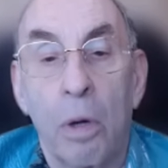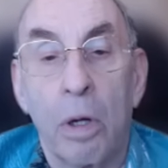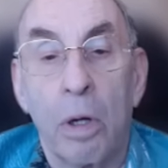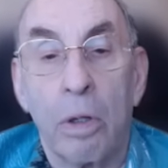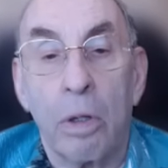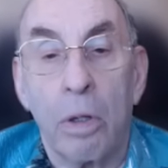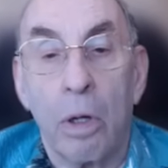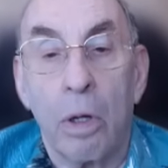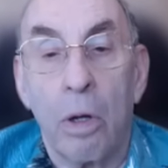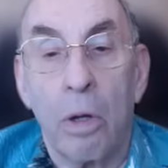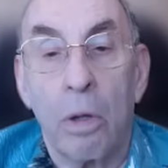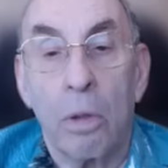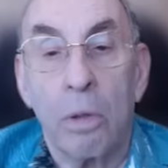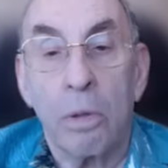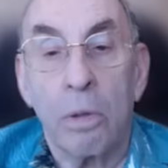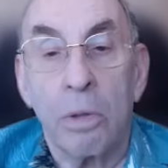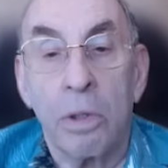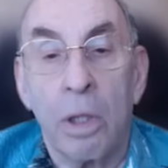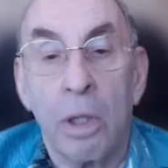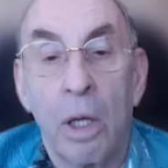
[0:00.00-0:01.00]
your
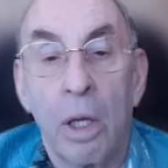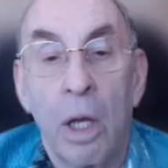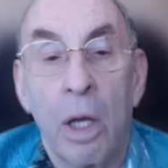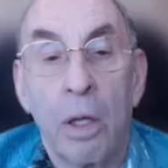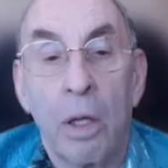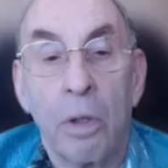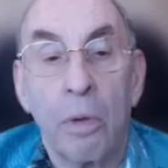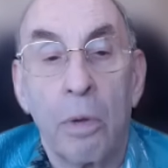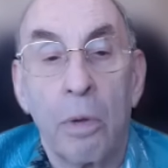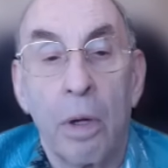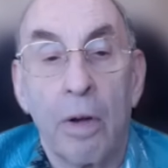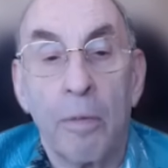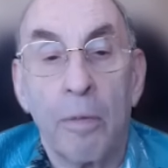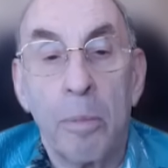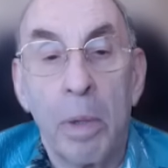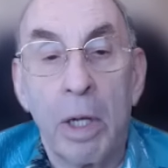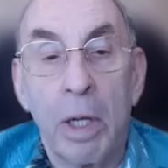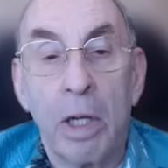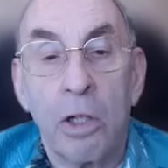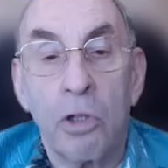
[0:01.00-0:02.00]
goals, you have
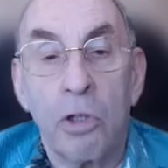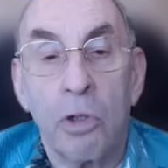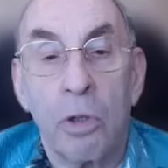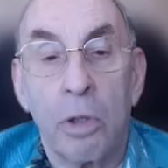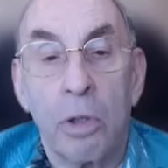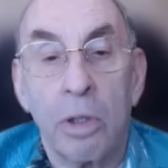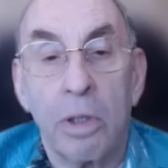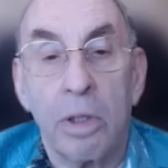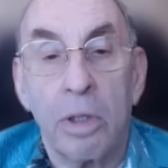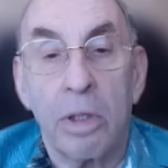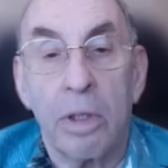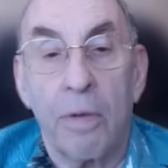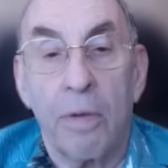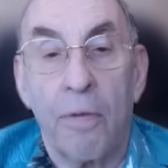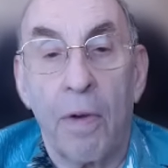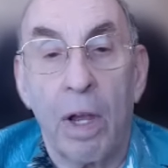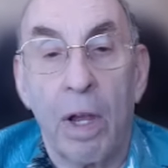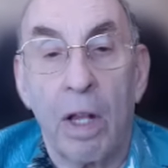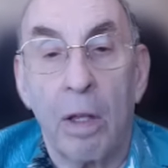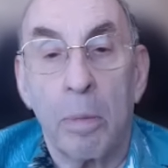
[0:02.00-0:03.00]
many choices
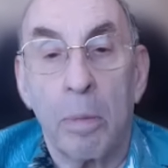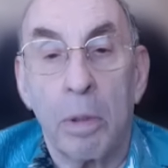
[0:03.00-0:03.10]
available